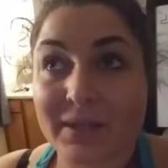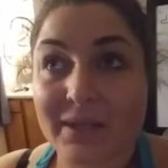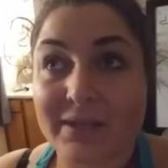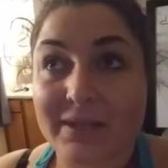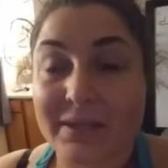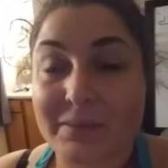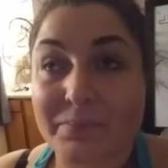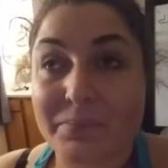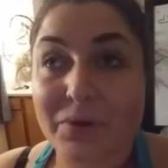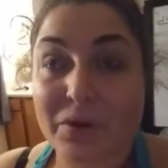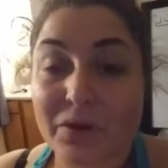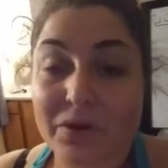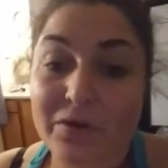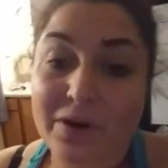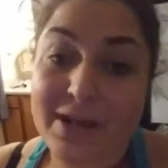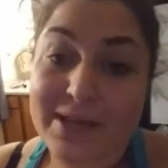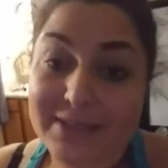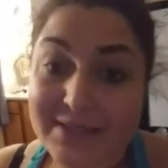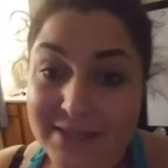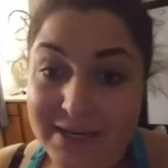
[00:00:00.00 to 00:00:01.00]
the
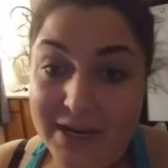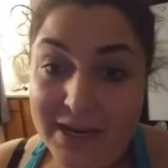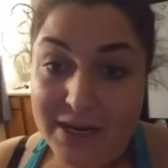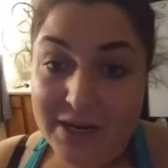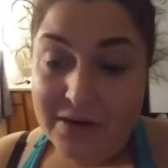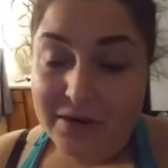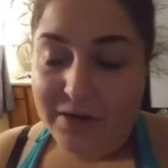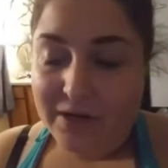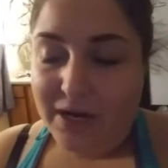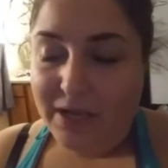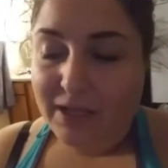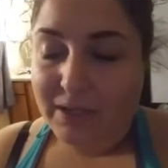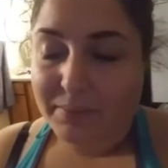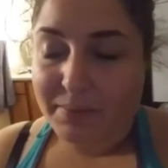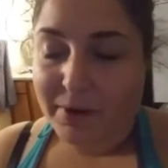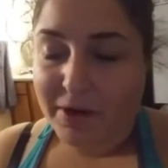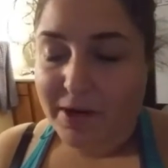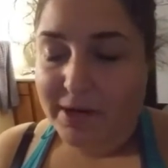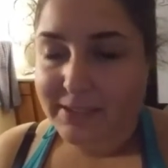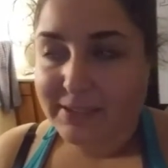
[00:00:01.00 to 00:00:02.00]
puree stage, or not the
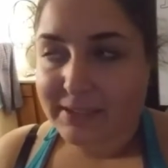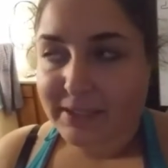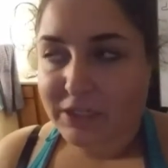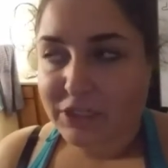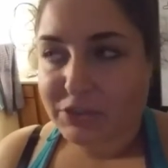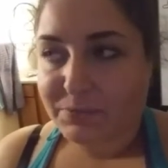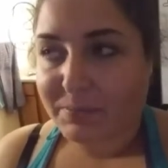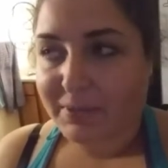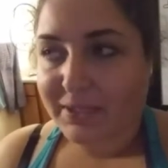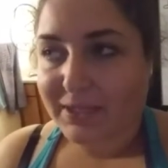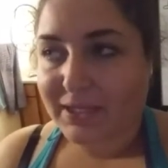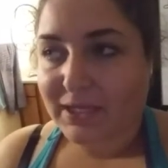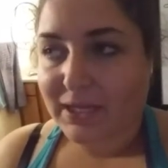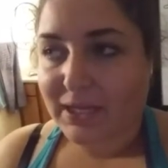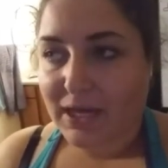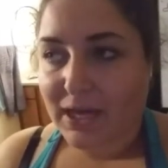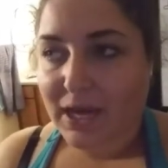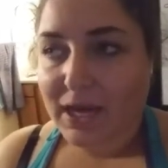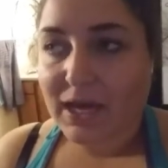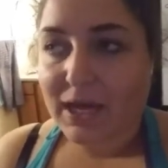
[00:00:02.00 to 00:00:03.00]
puree stage, but
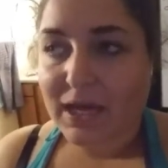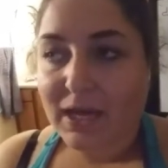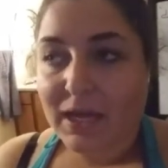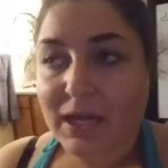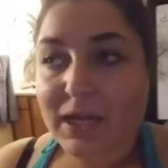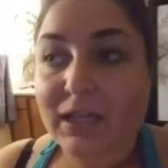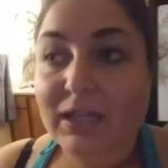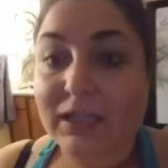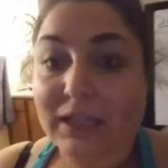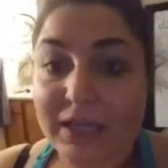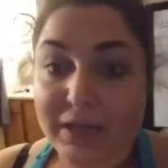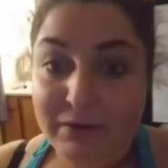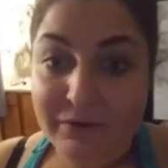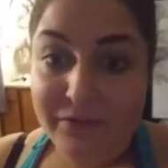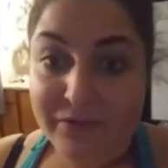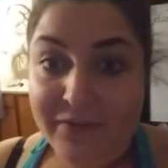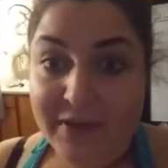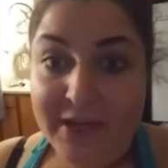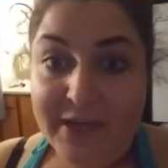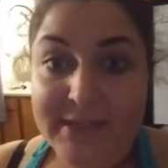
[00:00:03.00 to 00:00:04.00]
the
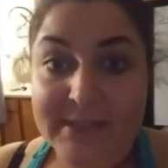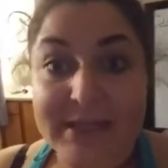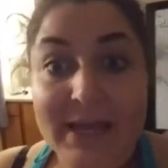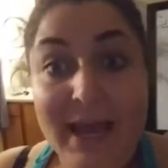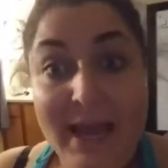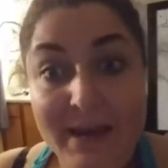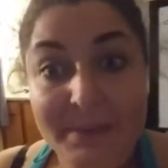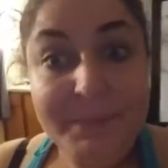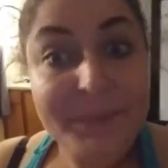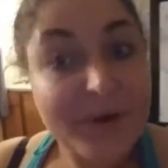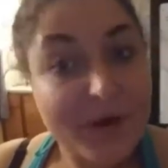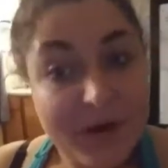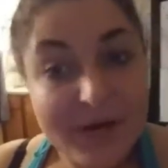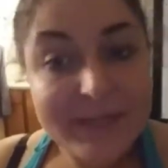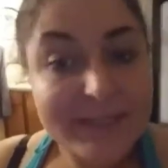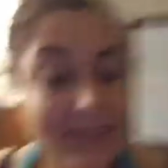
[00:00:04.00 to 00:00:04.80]
liquid phase and puree